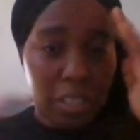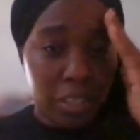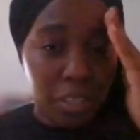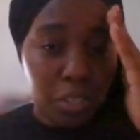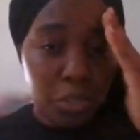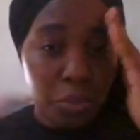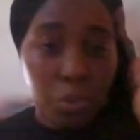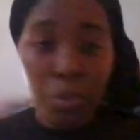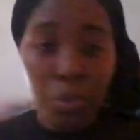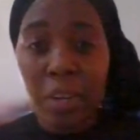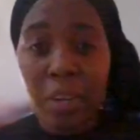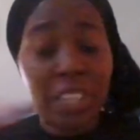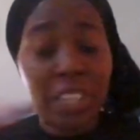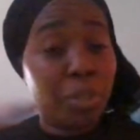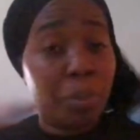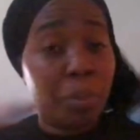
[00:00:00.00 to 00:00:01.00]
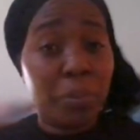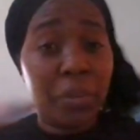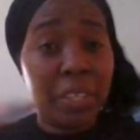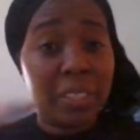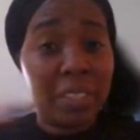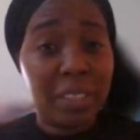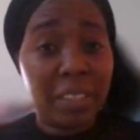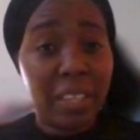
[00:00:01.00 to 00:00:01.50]
you could crash your
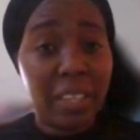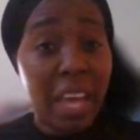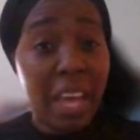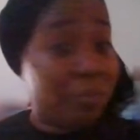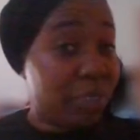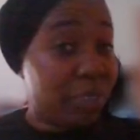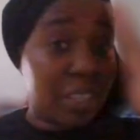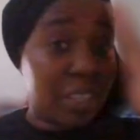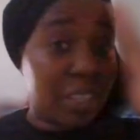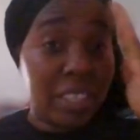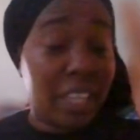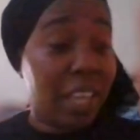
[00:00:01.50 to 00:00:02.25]
brain. Everything